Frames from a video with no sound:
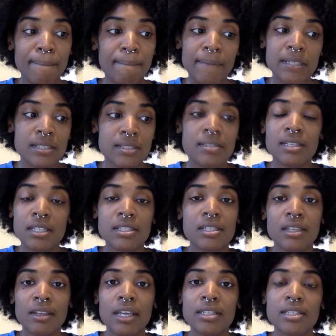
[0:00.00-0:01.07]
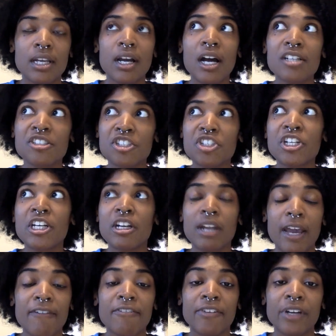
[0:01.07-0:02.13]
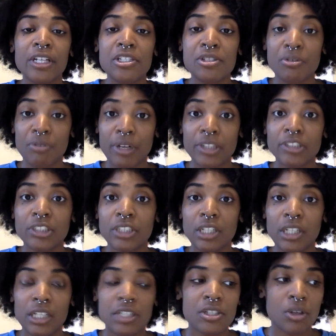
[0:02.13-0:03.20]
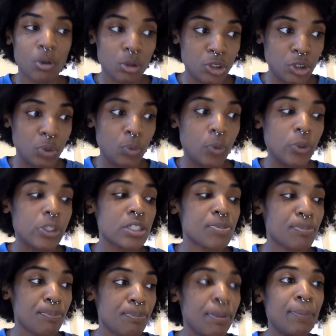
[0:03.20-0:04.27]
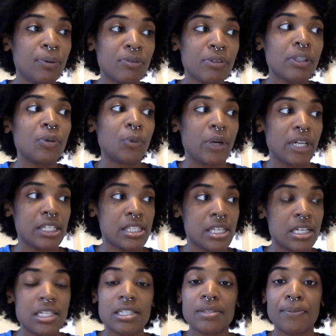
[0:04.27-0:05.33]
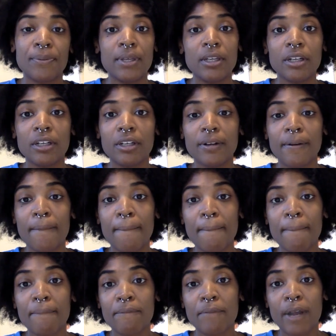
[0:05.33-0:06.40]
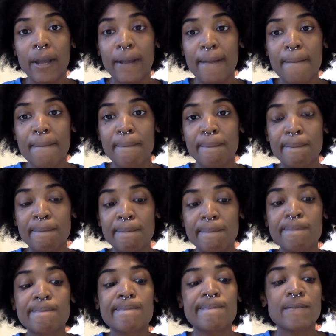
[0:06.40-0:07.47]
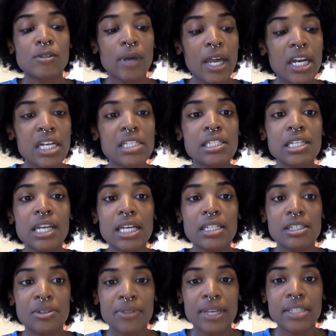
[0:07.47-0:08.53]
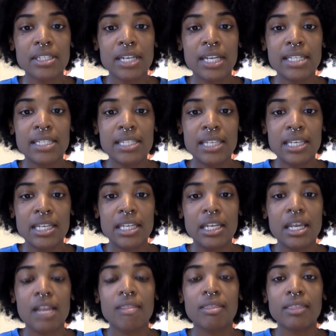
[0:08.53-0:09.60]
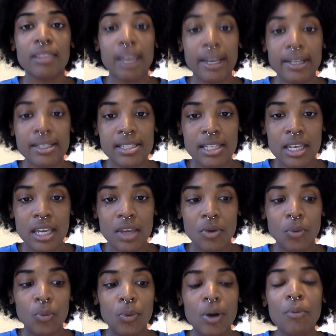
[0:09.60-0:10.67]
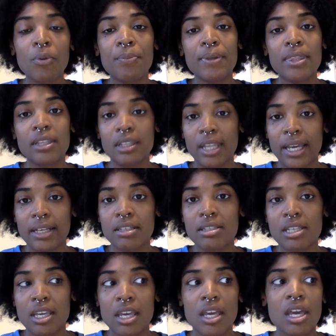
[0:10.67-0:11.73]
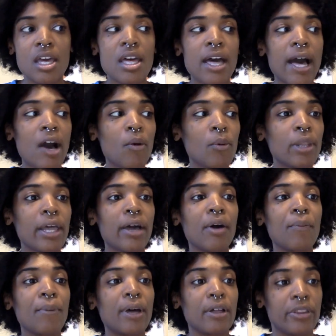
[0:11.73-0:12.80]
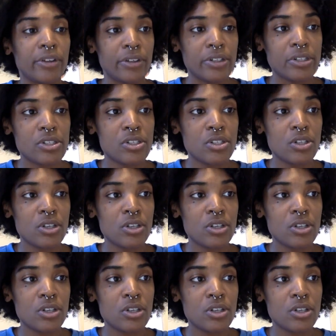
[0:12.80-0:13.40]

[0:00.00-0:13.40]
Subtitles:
It's a concentrated effort. It's erasure. It's culture wars. People really want us to disappear, right? So heading into 2019, legacy. What will be the legacy? How will it help others?